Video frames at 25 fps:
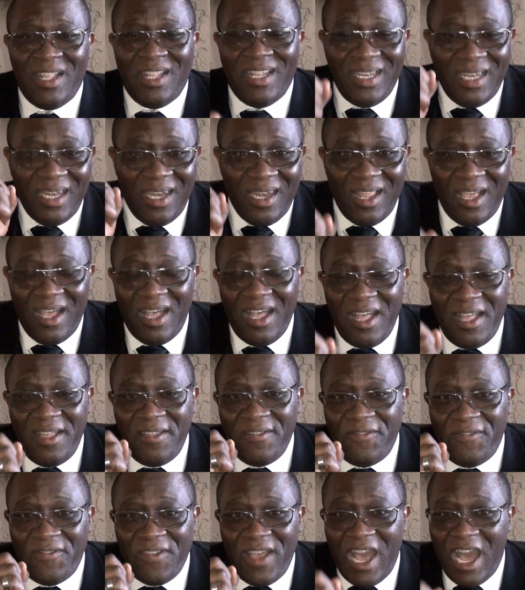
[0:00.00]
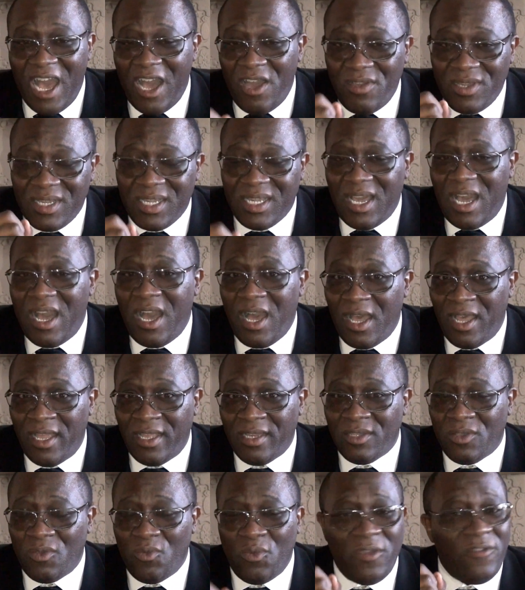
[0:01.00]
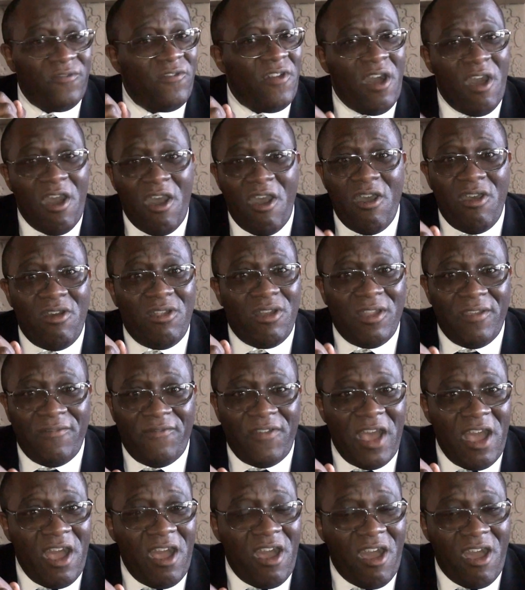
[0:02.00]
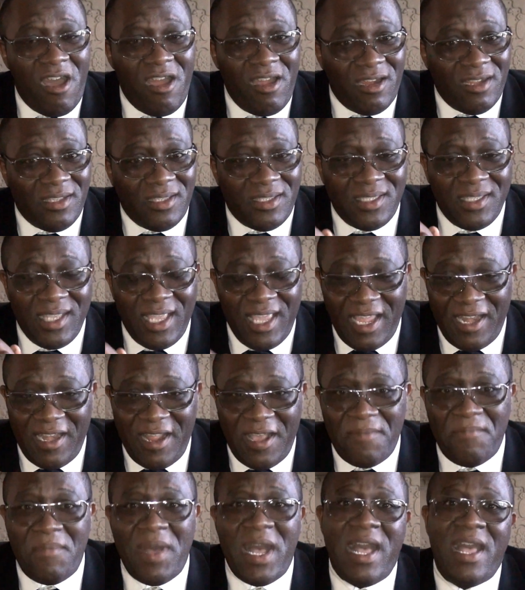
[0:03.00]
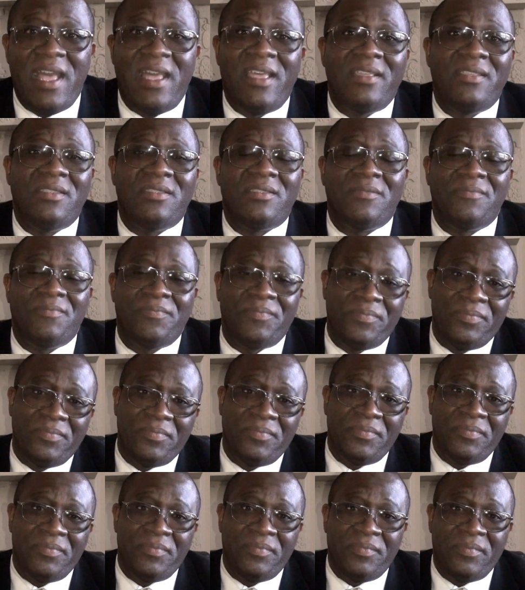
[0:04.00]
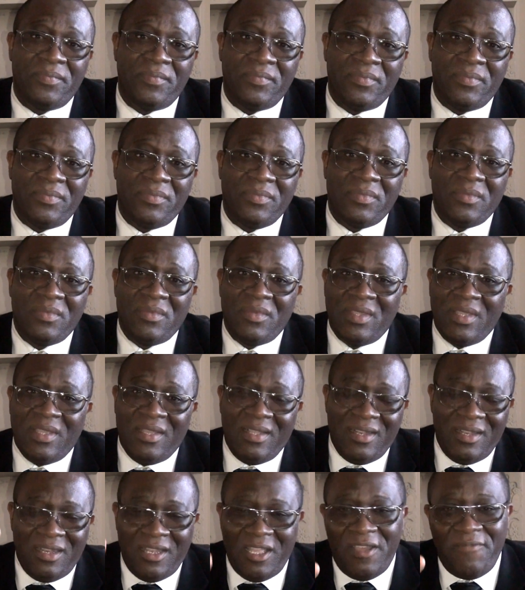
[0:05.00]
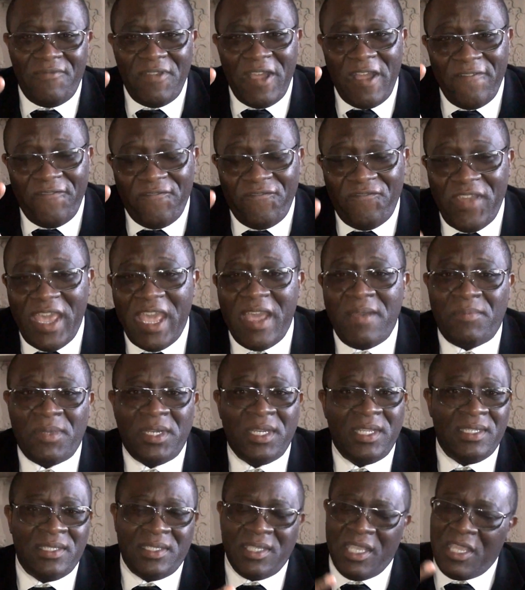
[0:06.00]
love our God with all of our hearts and our minds, love our families,